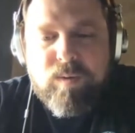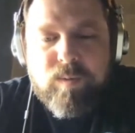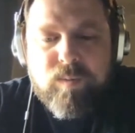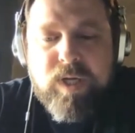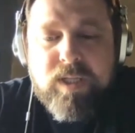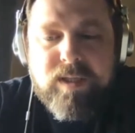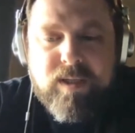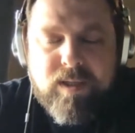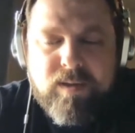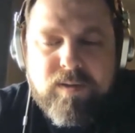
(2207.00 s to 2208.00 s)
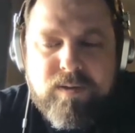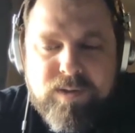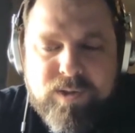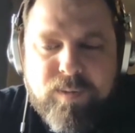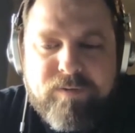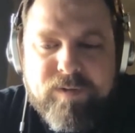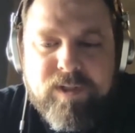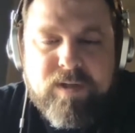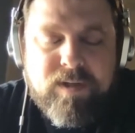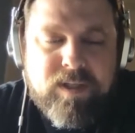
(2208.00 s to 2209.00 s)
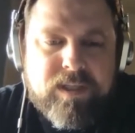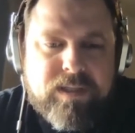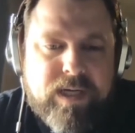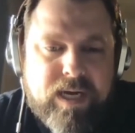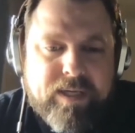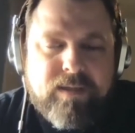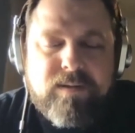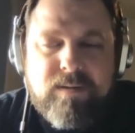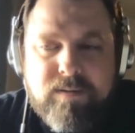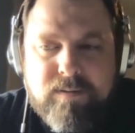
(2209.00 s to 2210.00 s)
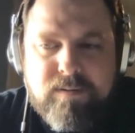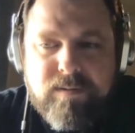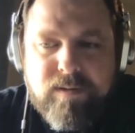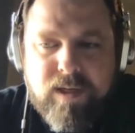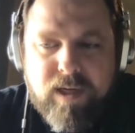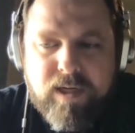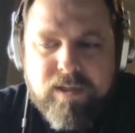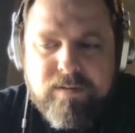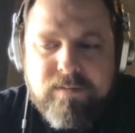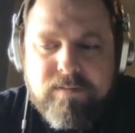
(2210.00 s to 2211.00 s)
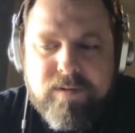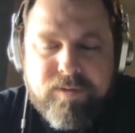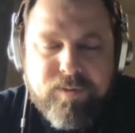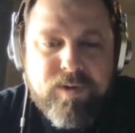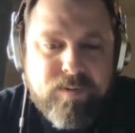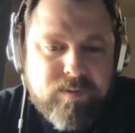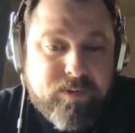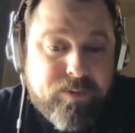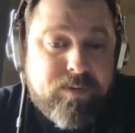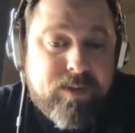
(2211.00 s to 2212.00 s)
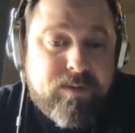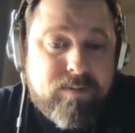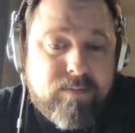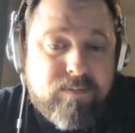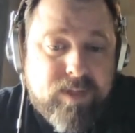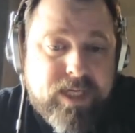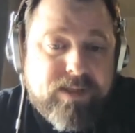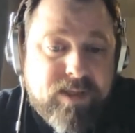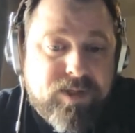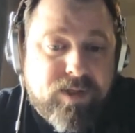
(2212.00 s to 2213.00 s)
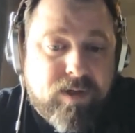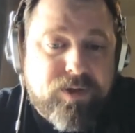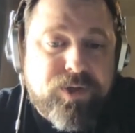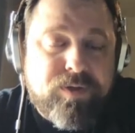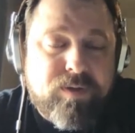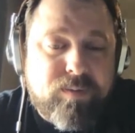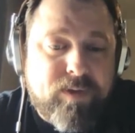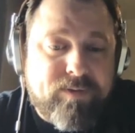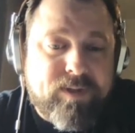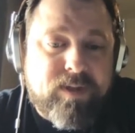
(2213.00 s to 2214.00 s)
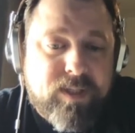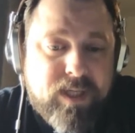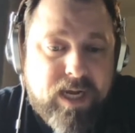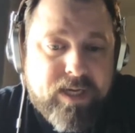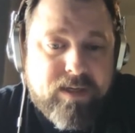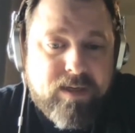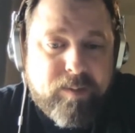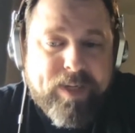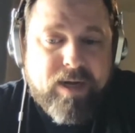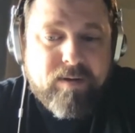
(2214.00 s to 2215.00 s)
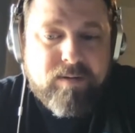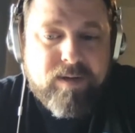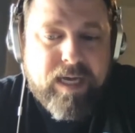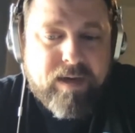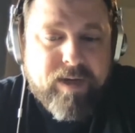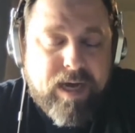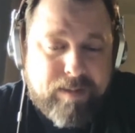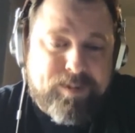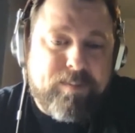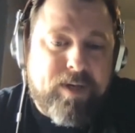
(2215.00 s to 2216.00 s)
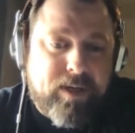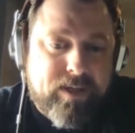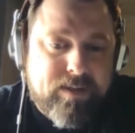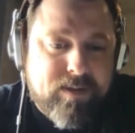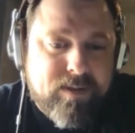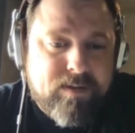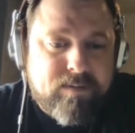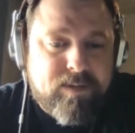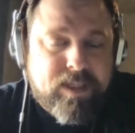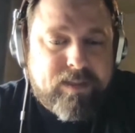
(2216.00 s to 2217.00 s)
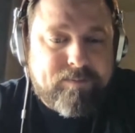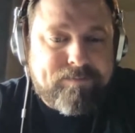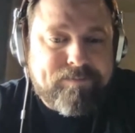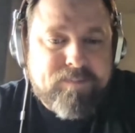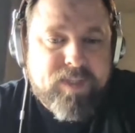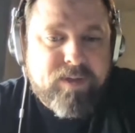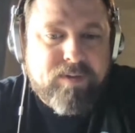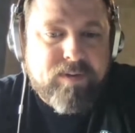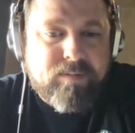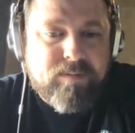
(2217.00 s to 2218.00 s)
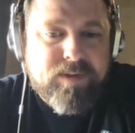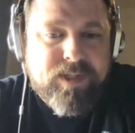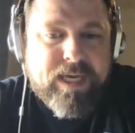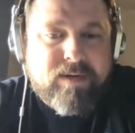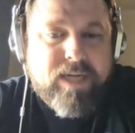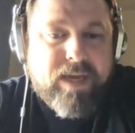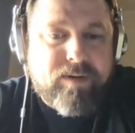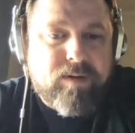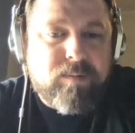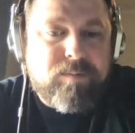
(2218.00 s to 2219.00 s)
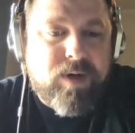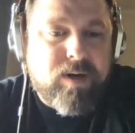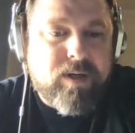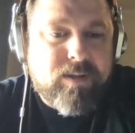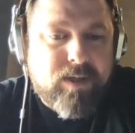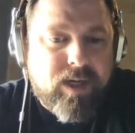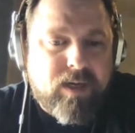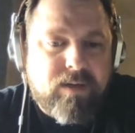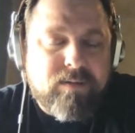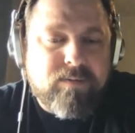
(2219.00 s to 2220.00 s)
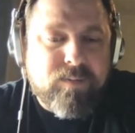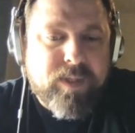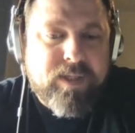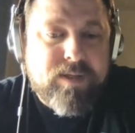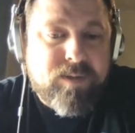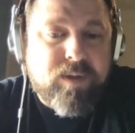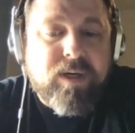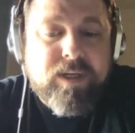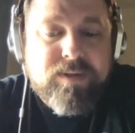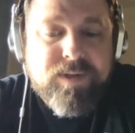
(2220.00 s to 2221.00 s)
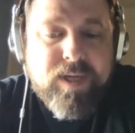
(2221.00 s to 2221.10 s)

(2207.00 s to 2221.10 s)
Well, so we've learned a lot uh, through through D S E Search. We've learned a lot about how to optimize, um, you know, the the scatter gather part of one of these queries,